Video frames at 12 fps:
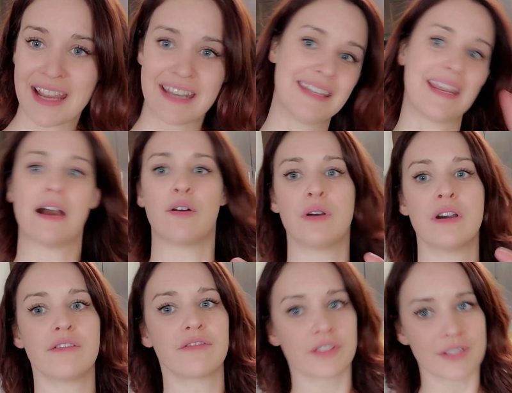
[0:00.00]
Now,
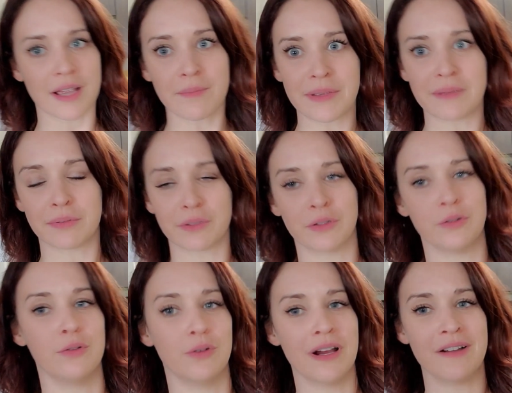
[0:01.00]
for some people
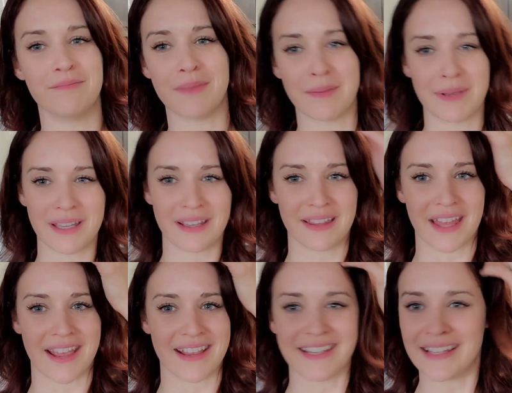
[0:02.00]
who maybe
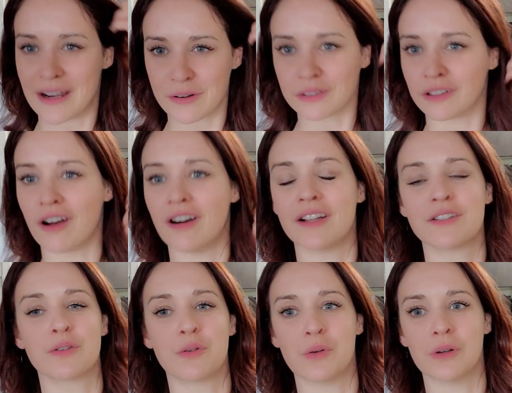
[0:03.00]
they eat out a lot
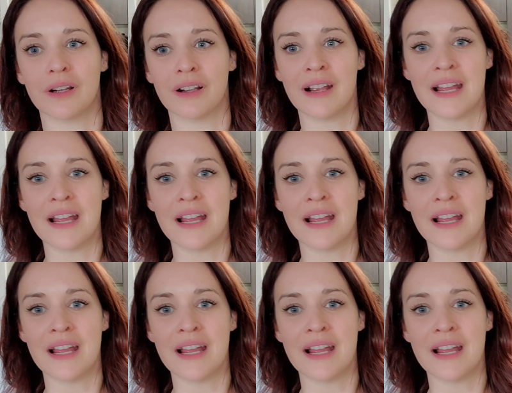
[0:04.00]
or